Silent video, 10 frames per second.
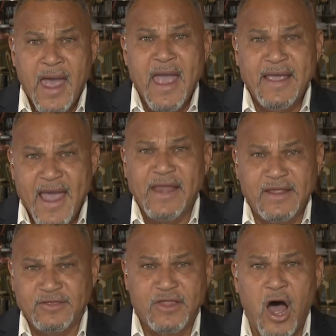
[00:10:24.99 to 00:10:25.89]
and get
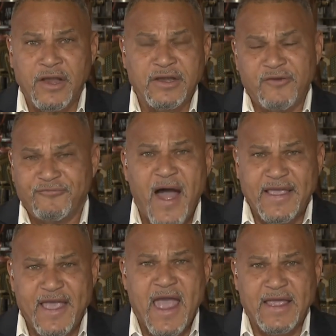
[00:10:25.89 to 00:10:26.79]
it done if I
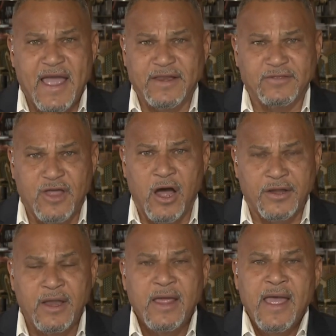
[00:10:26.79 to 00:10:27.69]
can't get it done.